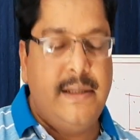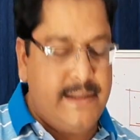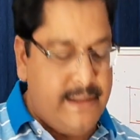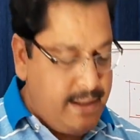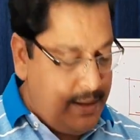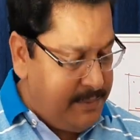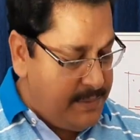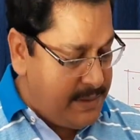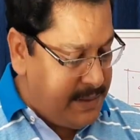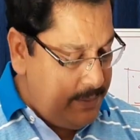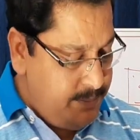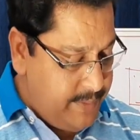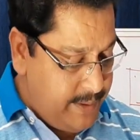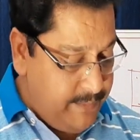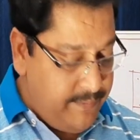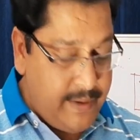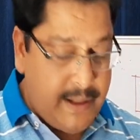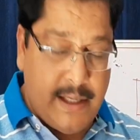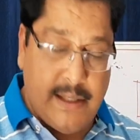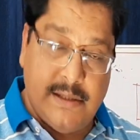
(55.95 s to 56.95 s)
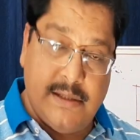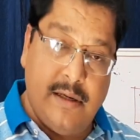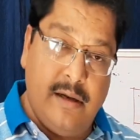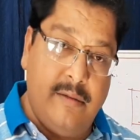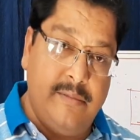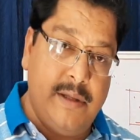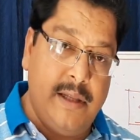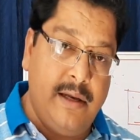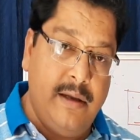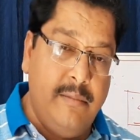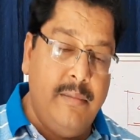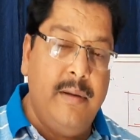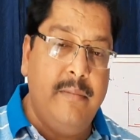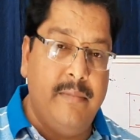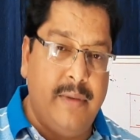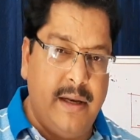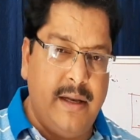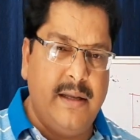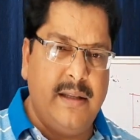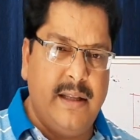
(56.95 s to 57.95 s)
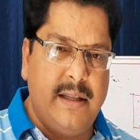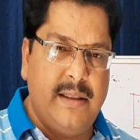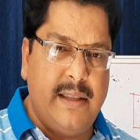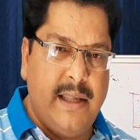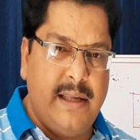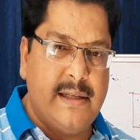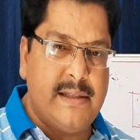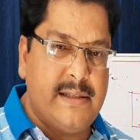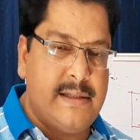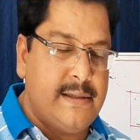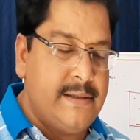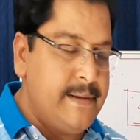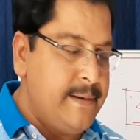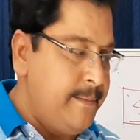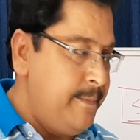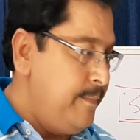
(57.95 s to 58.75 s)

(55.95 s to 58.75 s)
some simplification of the remembering the things.